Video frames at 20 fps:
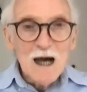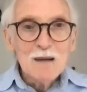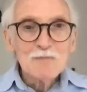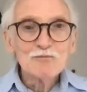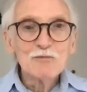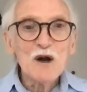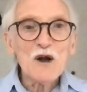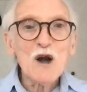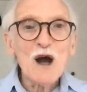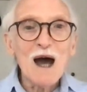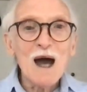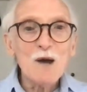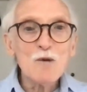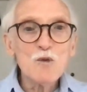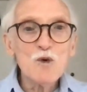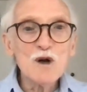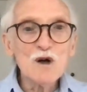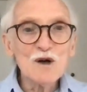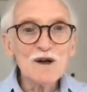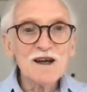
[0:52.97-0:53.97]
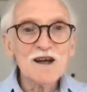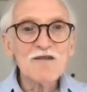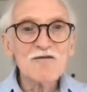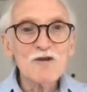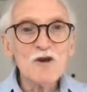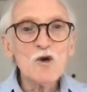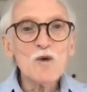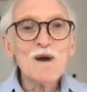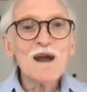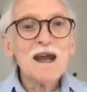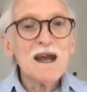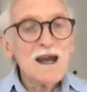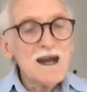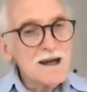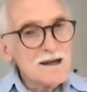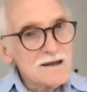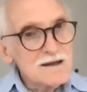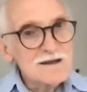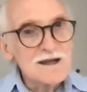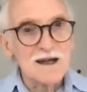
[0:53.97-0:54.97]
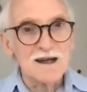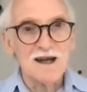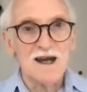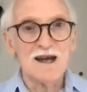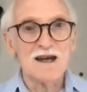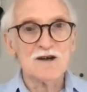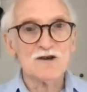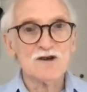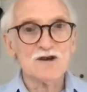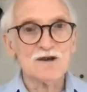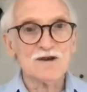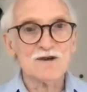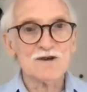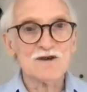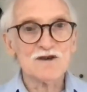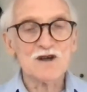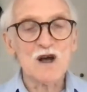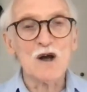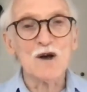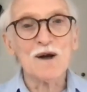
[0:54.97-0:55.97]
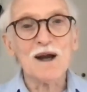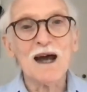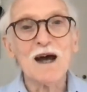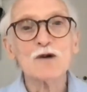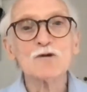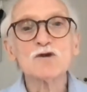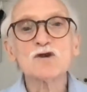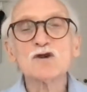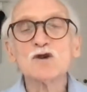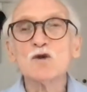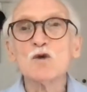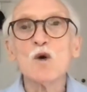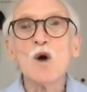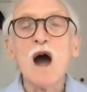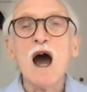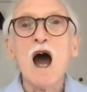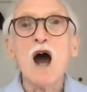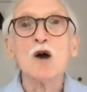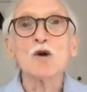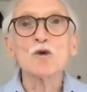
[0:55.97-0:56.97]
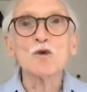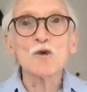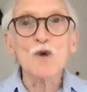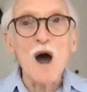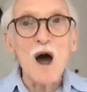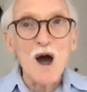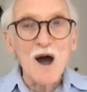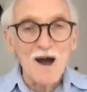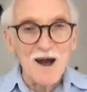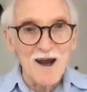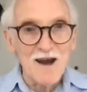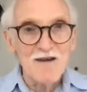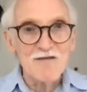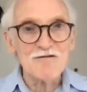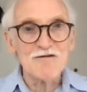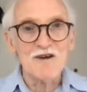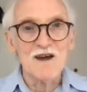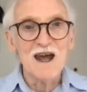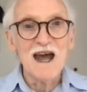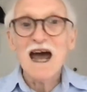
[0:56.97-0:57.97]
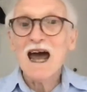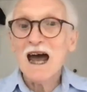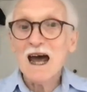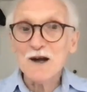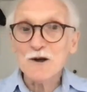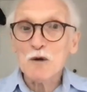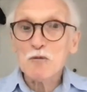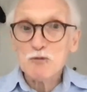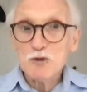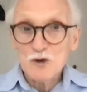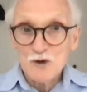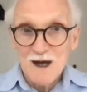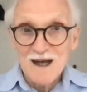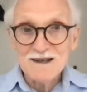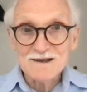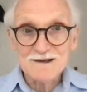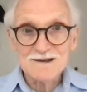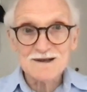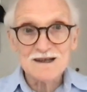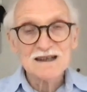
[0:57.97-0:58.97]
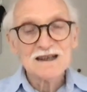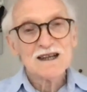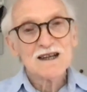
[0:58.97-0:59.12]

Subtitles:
but I will give you indicators on how to arrive at a price.